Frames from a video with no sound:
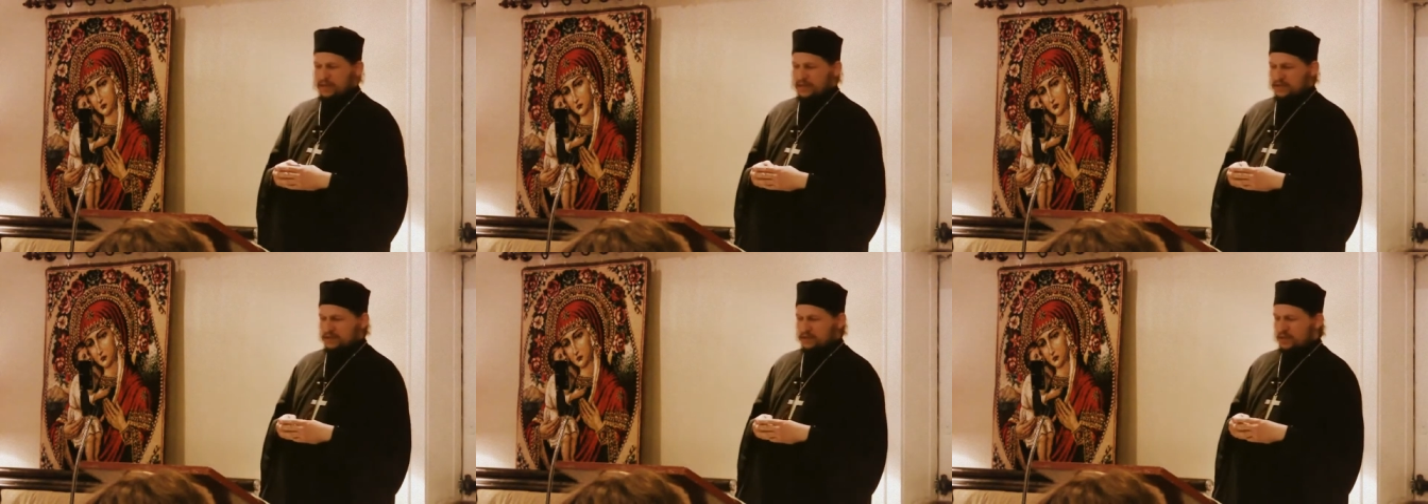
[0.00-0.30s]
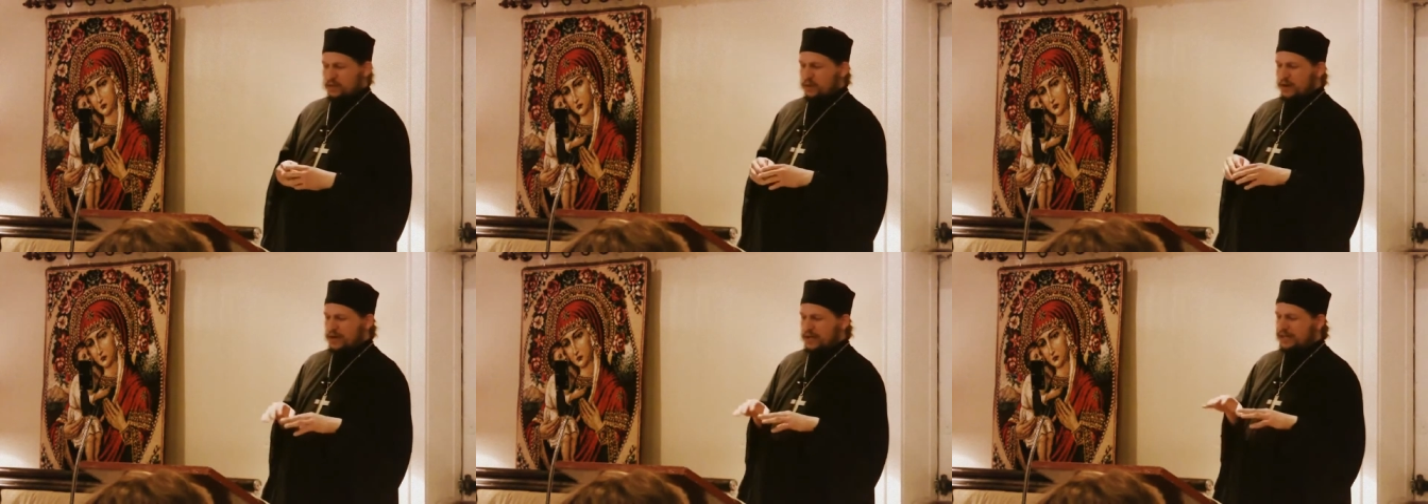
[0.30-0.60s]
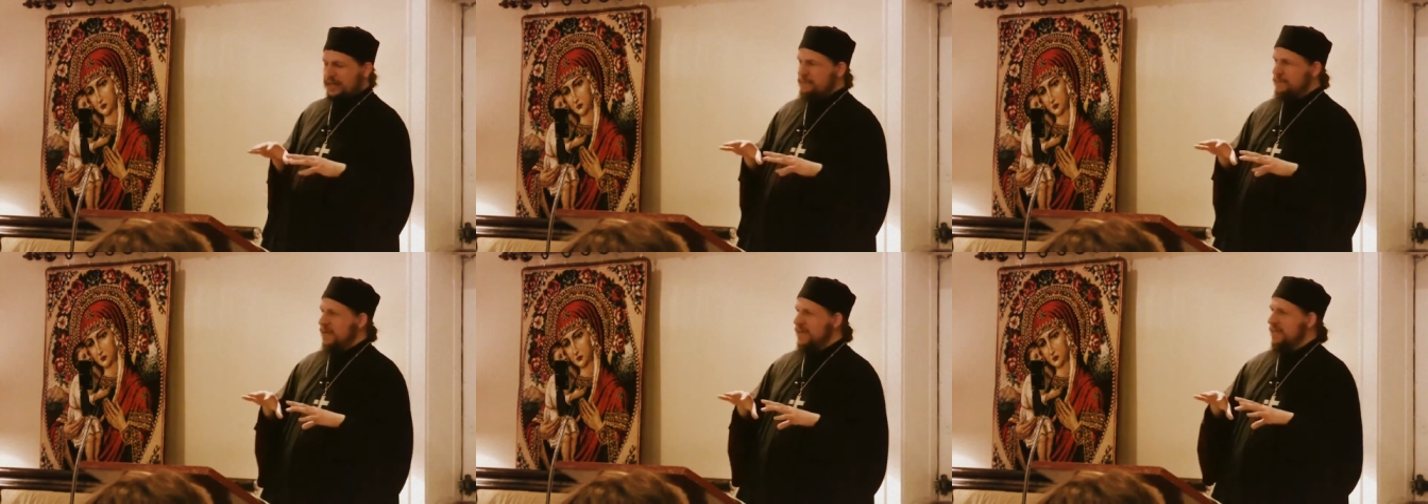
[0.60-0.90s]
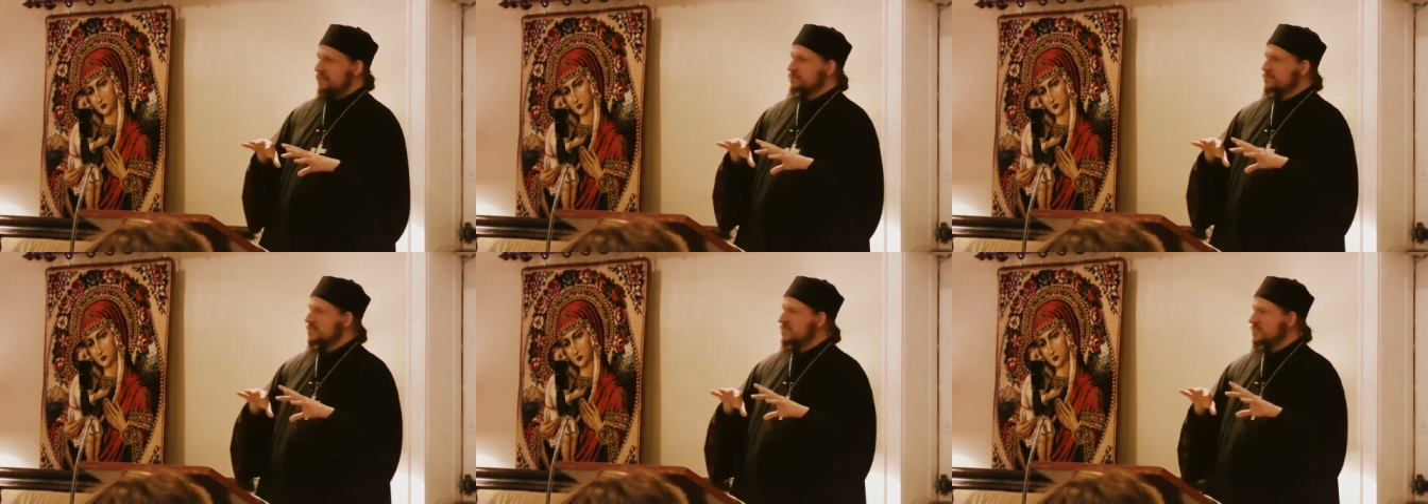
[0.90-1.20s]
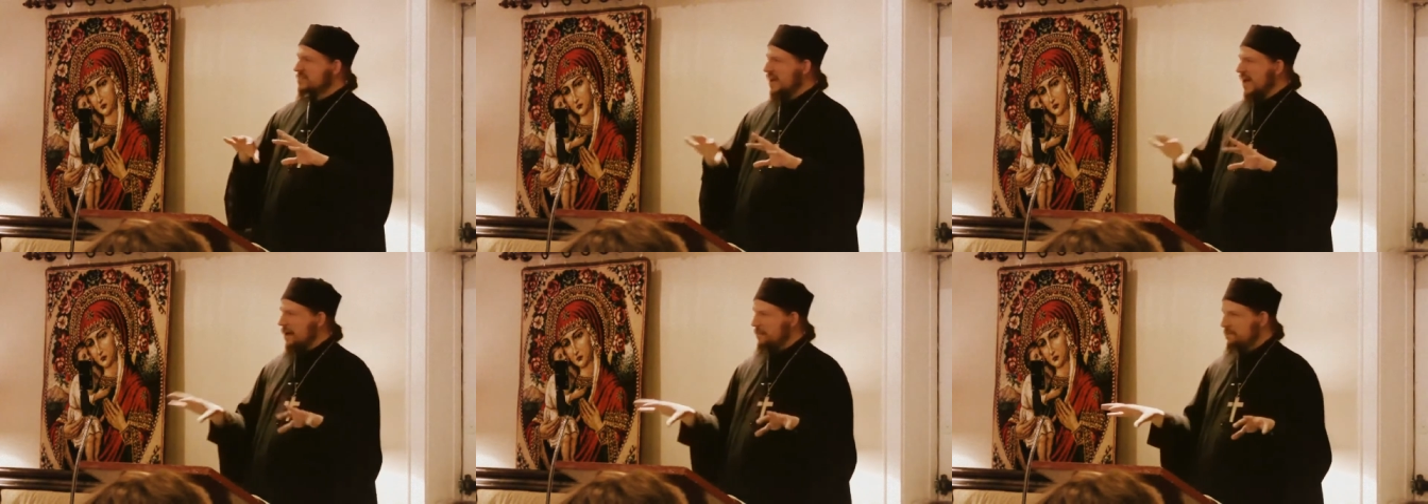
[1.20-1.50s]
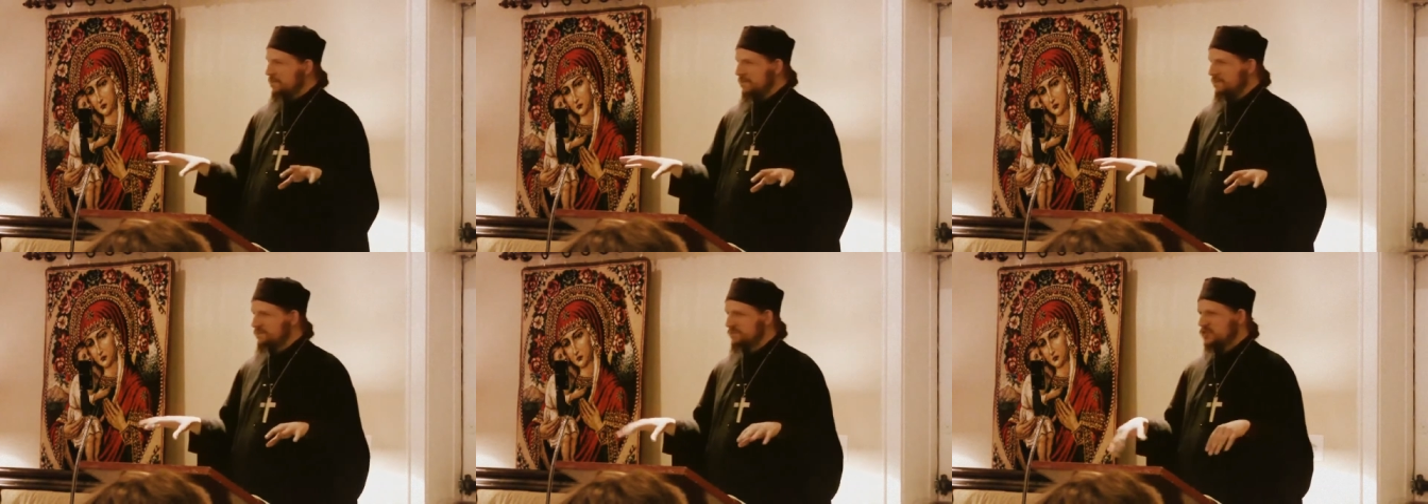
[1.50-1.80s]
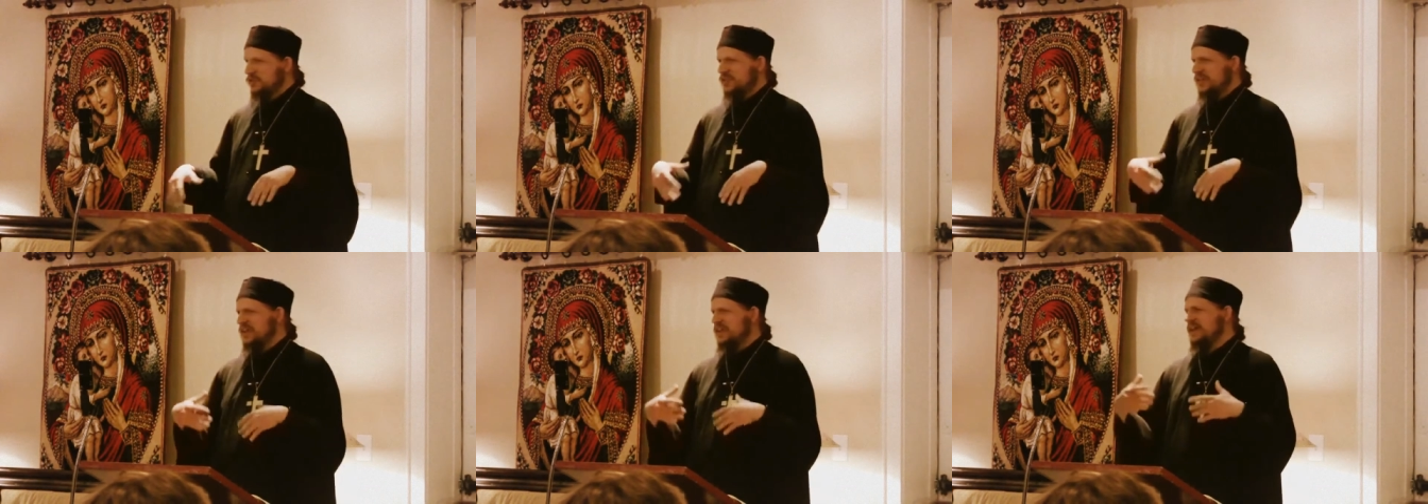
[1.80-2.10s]
So they wanted to make him stop
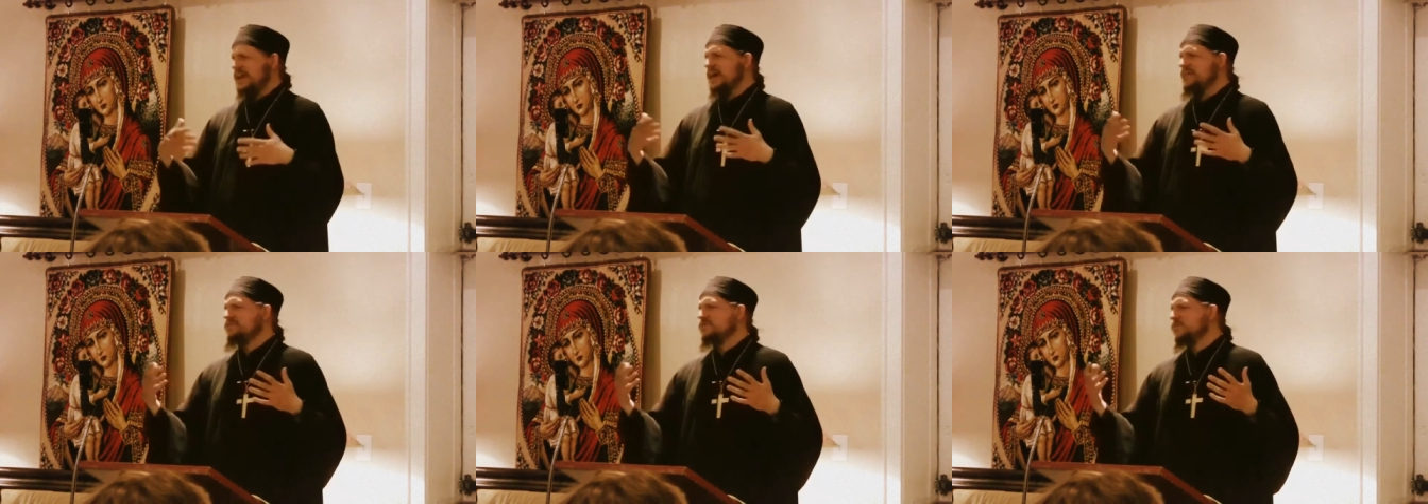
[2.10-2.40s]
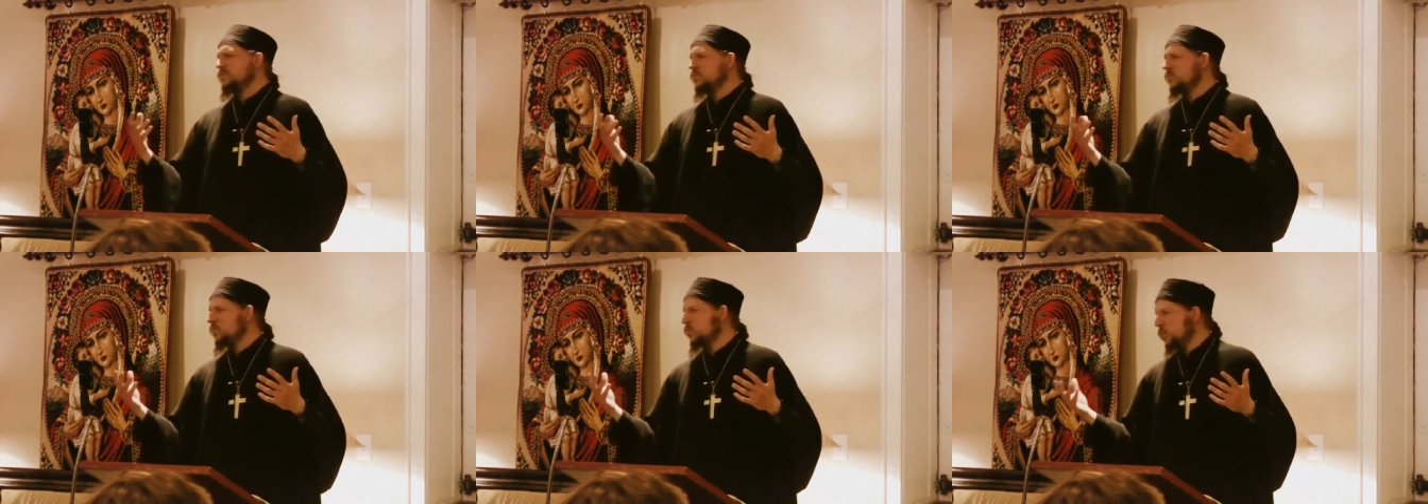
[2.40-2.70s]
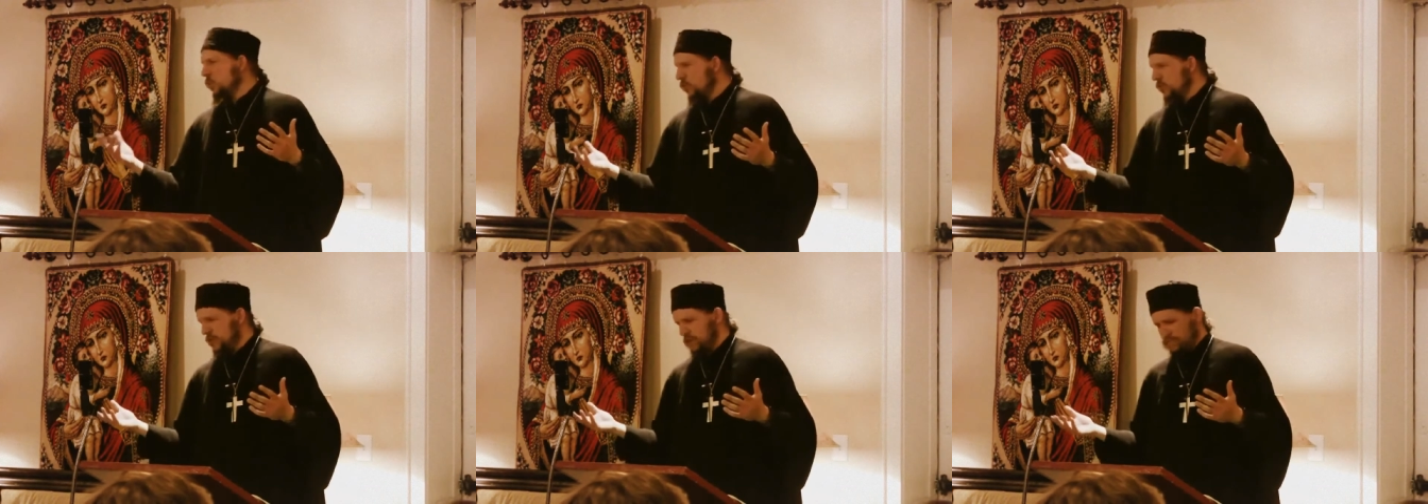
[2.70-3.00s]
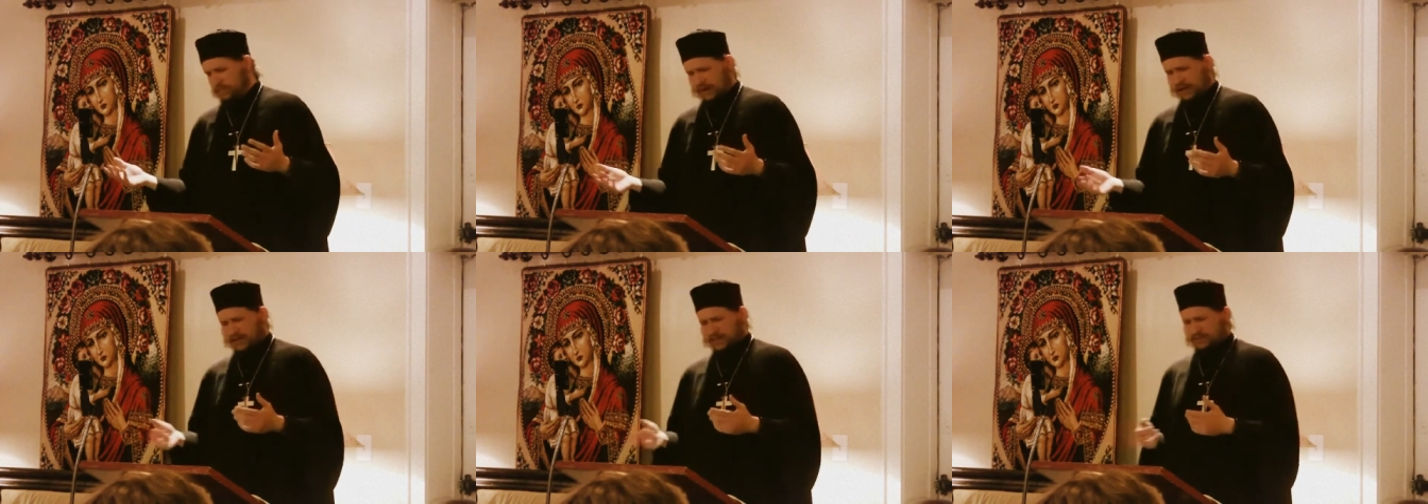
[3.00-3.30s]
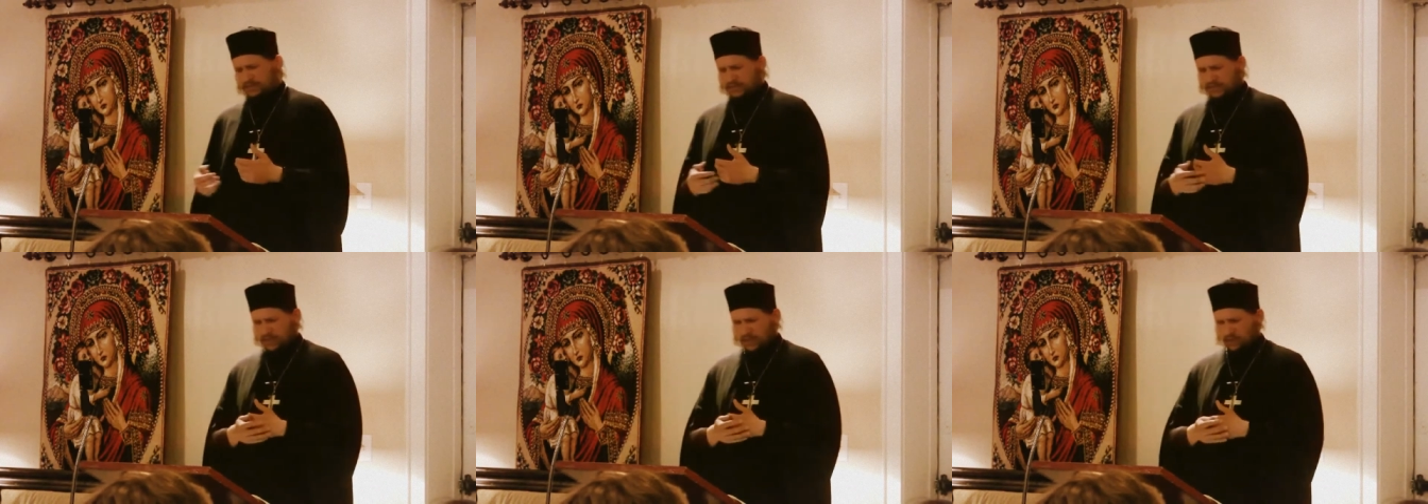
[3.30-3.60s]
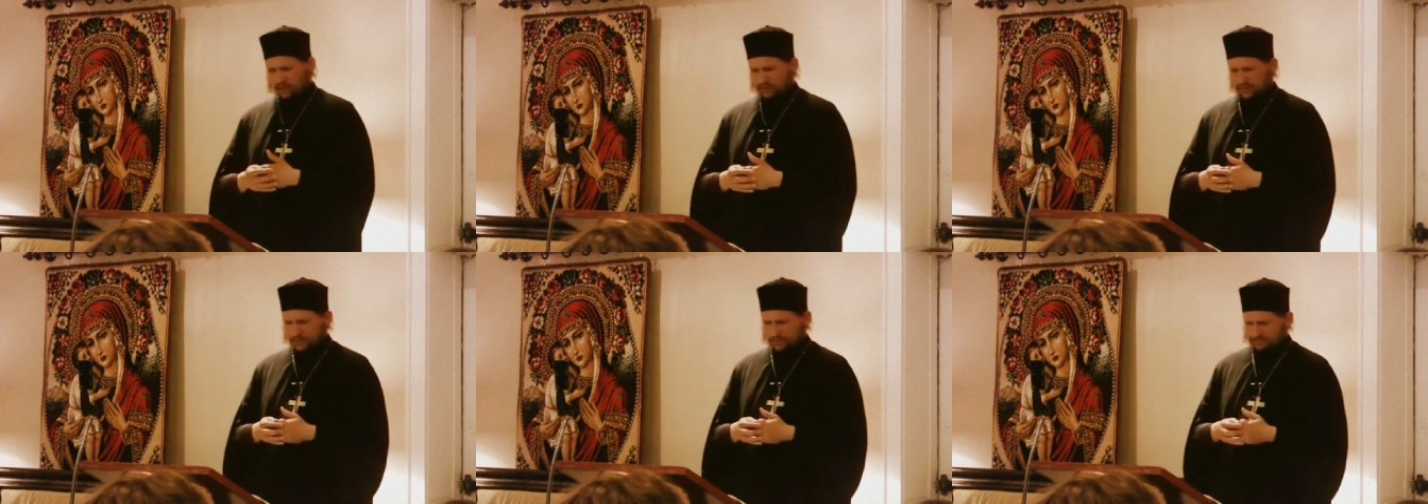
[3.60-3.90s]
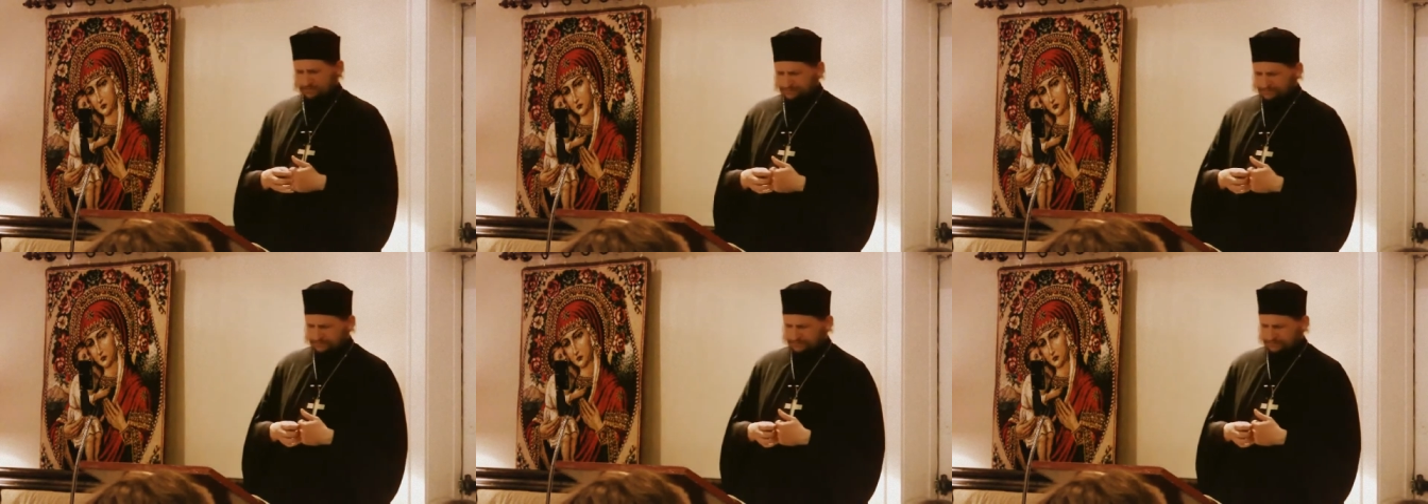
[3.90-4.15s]
so they didn't have to worry about it themselves.